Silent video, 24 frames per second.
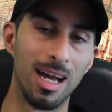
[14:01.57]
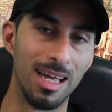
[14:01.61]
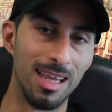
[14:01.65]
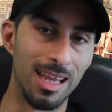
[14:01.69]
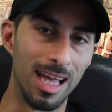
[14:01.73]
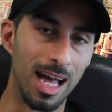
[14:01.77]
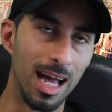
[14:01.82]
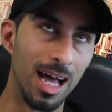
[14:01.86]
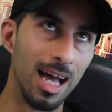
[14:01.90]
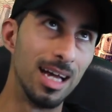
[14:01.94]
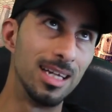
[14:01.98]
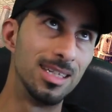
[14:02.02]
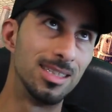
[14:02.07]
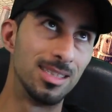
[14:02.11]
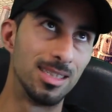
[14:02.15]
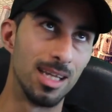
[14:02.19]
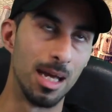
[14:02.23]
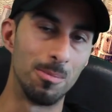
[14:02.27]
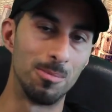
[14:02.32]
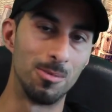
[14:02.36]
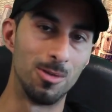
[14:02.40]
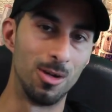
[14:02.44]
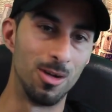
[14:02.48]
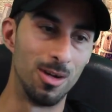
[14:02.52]
guy, the High
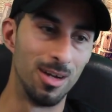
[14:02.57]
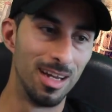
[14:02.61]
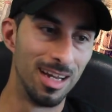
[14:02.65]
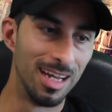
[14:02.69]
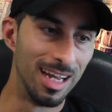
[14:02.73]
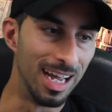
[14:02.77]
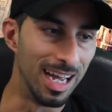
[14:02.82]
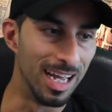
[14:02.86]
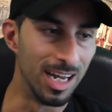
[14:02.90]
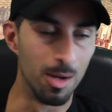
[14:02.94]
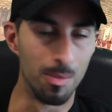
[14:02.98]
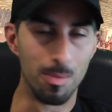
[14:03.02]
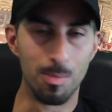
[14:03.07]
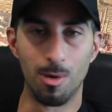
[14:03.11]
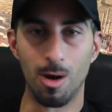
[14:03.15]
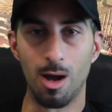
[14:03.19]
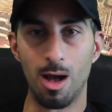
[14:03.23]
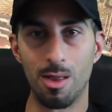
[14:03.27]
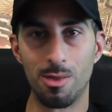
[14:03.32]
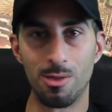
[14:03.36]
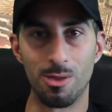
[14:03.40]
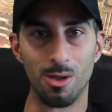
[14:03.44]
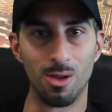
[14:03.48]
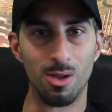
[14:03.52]
Septon, in a
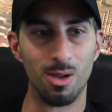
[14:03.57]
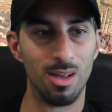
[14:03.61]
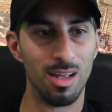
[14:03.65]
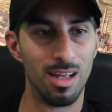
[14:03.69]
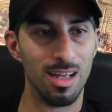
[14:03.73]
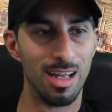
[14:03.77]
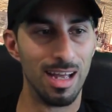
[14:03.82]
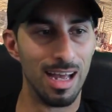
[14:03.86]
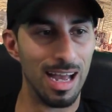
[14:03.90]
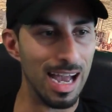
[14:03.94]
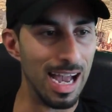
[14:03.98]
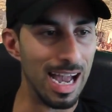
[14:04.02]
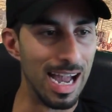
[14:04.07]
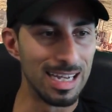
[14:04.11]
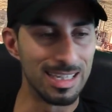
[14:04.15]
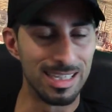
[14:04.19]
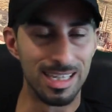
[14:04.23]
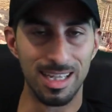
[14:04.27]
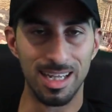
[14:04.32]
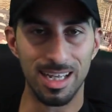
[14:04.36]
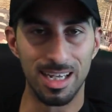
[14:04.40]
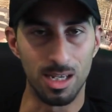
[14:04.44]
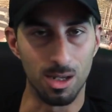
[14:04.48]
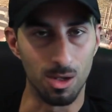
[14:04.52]
brothel,
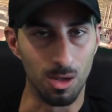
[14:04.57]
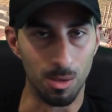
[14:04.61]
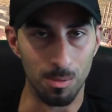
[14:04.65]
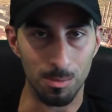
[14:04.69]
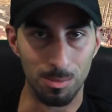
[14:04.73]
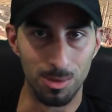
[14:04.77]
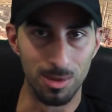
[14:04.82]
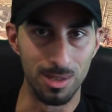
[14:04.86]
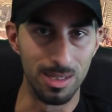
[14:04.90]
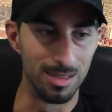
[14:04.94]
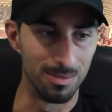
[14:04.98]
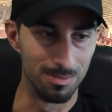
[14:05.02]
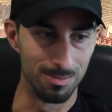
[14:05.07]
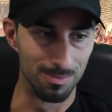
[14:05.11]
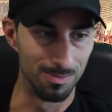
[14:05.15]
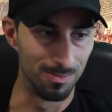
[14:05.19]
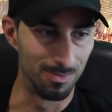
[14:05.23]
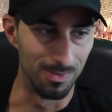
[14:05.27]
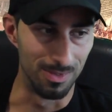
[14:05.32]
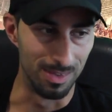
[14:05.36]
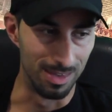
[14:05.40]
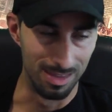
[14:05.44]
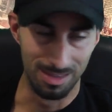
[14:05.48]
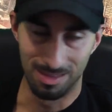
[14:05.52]
acting like a complete
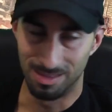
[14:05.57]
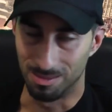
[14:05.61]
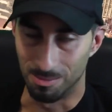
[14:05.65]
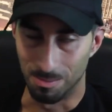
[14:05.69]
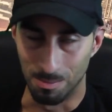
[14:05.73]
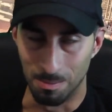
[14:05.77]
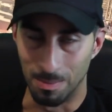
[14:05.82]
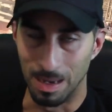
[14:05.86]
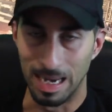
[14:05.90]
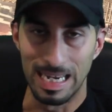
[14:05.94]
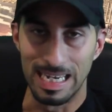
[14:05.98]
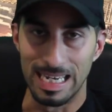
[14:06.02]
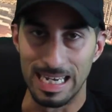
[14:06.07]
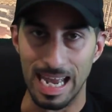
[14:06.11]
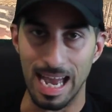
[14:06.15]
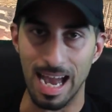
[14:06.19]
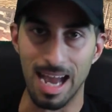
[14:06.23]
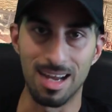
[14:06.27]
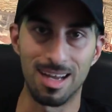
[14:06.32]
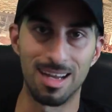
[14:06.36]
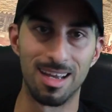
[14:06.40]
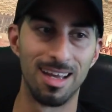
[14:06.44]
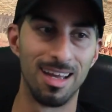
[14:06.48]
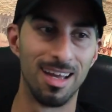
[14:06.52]

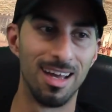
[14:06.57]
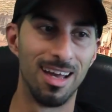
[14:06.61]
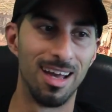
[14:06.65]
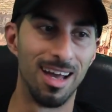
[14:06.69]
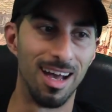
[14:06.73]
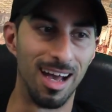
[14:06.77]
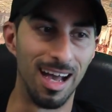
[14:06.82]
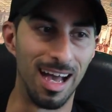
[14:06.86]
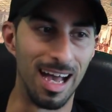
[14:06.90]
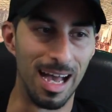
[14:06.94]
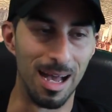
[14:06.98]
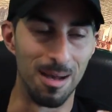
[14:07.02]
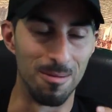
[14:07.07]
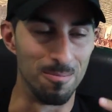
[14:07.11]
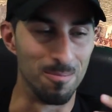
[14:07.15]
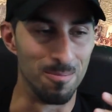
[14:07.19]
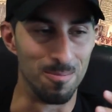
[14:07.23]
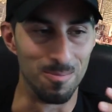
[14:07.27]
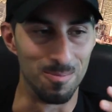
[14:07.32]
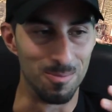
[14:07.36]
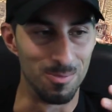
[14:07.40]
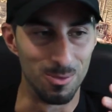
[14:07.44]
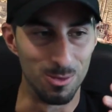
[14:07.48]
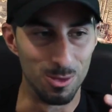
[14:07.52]
maniac,
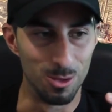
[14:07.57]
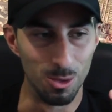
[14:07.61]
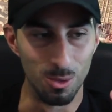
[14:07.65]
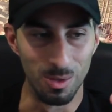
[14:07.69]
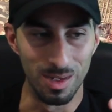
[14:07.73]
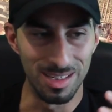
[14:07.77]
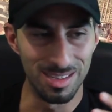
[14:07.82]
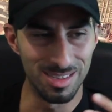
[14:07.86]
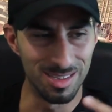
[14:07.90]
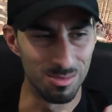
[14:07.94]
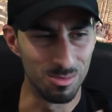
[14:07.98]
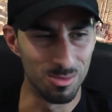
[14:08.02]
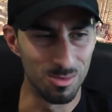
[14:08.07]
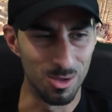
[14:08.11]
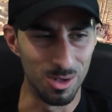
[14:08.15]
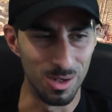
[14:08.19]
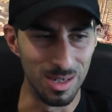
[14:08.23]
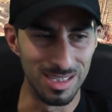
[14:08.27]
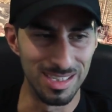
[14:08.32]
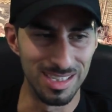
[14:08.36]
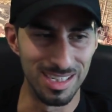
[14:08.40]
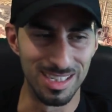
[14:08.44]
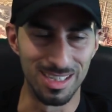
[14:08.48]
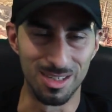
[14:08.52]
um, doing some
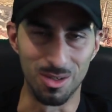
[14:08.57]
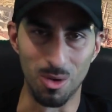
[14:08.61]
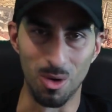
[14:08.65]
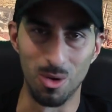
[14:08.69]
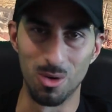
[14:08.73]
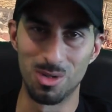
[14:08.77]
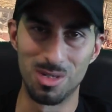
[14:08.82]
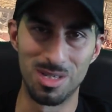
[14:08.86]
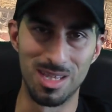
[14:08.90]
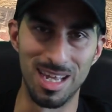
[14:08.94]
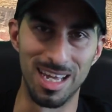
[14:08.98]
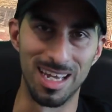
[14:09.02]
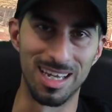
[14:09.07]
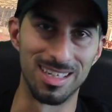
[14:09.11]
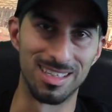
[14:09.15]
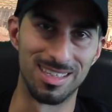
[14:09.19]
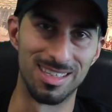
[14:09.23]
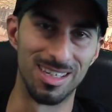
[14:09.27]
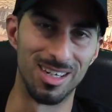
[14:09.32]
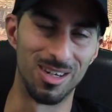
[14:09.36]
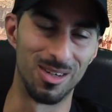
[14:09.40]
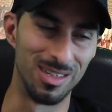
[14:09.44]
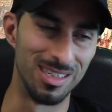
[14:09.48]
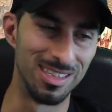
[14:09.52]
crazy, gross
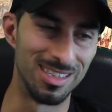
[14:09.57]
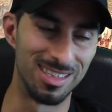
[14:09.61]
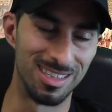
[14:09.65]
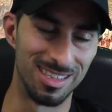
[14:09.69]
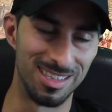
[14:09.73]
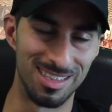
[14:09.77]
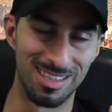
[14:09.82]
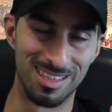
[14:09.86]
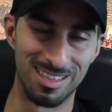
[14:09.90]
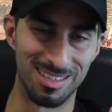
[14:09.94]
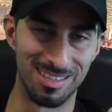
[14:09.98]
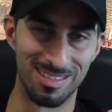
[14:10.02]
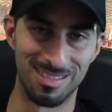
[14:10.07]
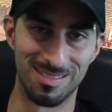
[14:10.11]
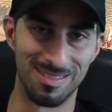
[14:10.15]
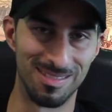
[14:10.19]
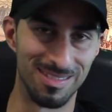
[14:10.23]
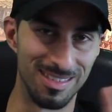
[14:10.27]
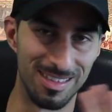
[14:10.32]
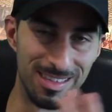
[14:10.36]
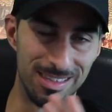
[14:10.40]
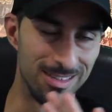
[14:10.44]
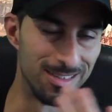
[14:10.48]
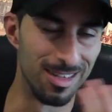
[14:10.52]
things. You know, he's, he's,
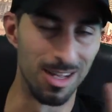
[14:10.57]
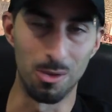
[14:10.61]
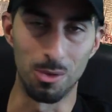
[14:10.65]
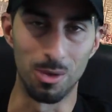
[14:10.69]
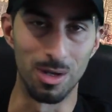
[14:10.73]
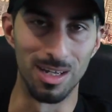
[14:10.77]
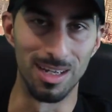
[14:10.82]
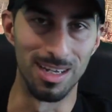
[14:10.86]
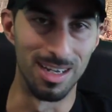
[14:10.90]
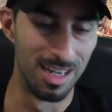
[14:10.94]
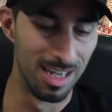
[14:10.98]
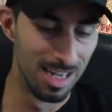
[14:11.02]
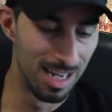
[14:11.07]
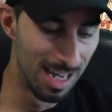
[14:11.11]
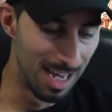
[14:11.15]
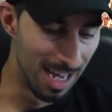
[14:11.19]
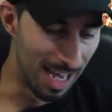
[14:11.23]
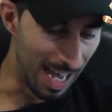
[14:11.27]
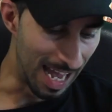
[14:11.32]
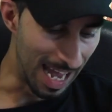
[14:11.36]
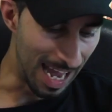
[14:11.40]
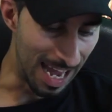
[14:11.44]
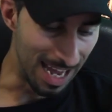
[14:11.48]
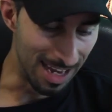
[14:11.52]
he's no good.
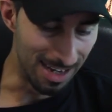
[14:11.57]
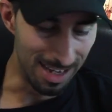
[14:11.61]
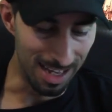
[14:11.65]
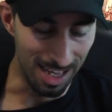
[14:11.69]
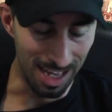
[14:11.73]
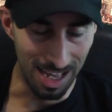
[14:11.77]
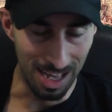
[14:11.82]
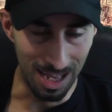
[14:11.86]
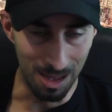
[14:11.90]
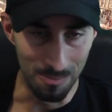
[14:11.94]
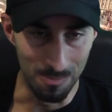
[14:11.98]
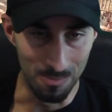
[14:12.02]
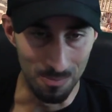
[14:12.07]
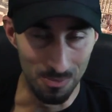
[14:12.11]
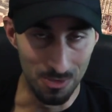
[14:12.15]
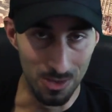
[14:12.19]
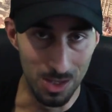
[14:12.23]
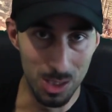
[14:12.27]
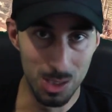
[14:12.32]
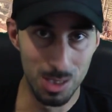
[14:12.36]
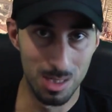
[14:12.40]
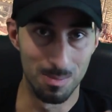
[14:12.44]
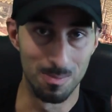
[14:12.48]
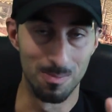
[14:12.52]
And um,
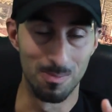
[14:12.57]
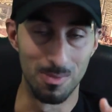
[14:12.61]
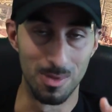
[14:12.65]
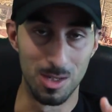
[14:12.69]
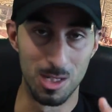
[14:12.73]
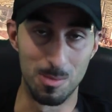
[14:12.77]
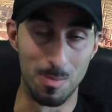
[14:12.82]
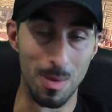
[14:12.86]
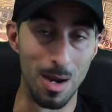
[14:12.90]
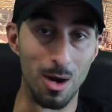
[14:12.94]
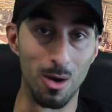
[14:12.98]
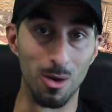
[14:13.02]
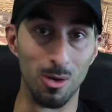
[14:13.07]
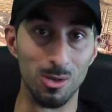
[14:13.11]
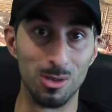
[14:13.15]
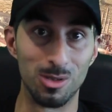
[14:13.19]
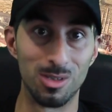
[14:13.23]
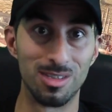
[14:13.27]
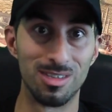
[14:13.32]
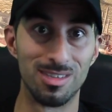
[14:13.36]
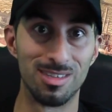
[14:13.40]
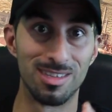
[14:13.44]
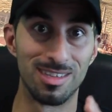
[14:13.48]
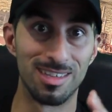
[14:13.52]
the
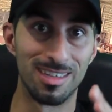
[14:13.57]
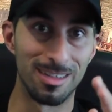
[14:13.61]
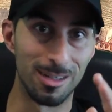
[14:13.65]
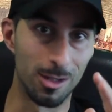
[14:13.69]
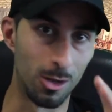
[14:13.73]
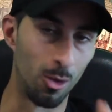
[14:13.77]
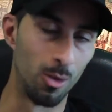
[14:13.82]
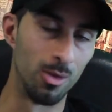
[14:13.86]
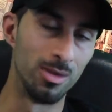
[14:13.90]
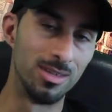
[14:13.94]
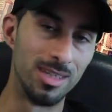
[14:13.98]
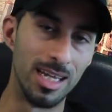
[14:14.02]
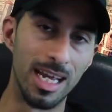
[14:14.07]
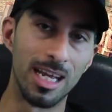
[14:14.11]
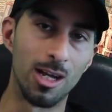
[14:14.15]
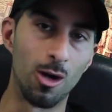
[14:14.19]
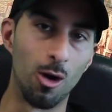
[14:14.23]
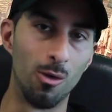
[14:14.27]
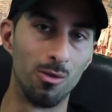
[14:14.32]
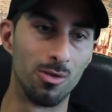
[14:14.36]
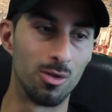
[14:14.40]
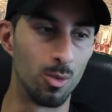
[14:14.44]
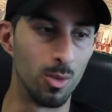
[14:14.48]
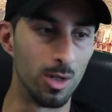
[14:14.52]
sparrows go and take
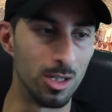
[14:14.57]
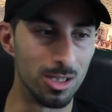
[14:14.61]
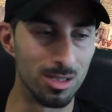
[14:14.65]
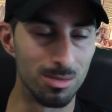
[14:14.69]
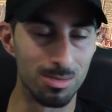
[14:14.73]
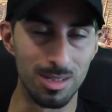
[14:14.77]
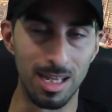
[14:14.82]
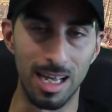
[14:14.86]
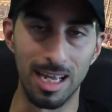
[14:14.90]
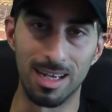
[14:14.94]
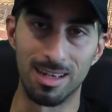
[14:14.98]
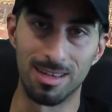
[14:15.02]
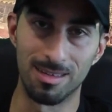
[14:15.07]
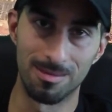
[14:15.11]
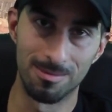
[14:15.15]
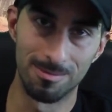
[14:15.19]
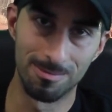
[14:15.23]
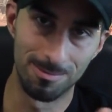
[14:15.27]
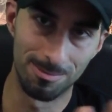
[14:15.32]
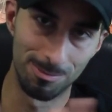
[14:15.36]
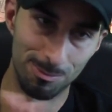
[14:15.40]
over, which is like,